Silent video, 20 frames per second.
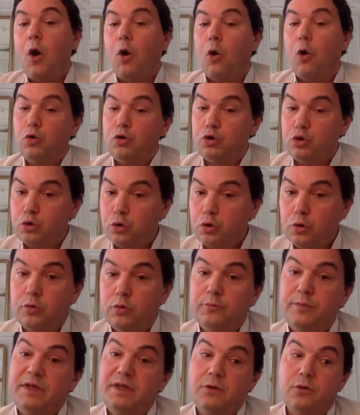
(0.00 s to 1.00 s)

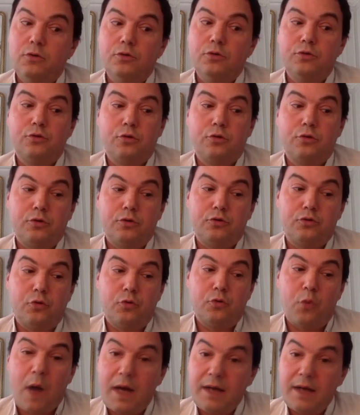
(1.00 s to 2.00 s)
also because the
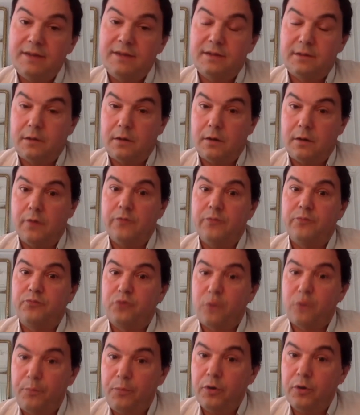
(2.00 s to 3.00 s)
rights of
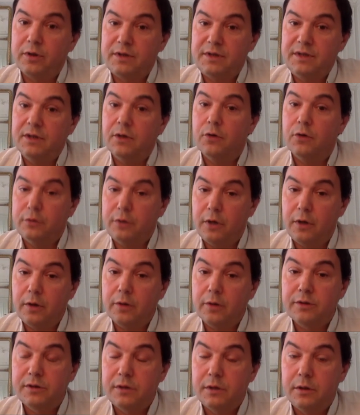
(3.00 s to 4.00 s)
property
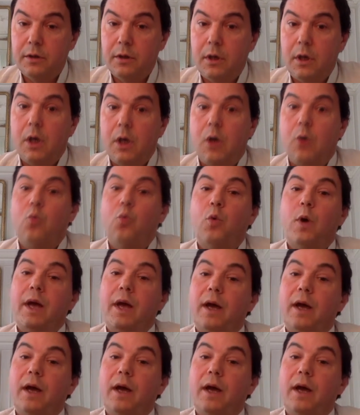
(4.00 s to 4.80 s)
owners were